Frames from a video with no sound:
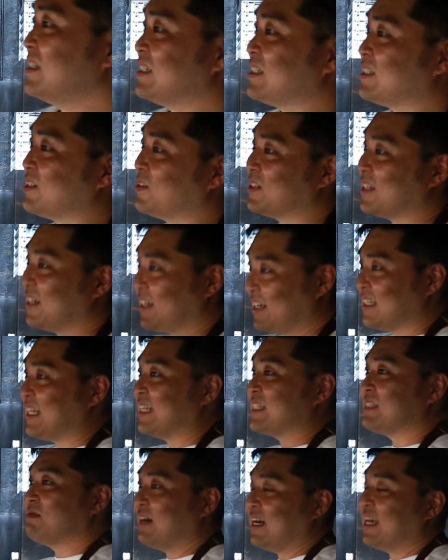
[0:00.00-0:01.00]
So
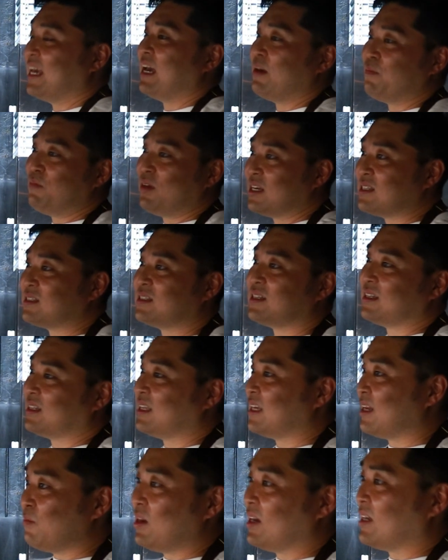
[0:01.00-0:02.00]
that's why I mix it
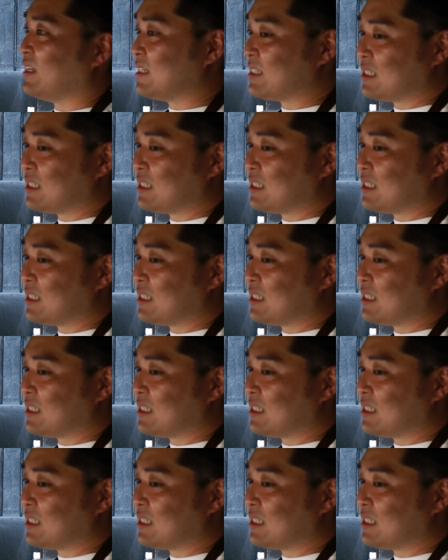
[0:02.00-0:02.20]
and make it a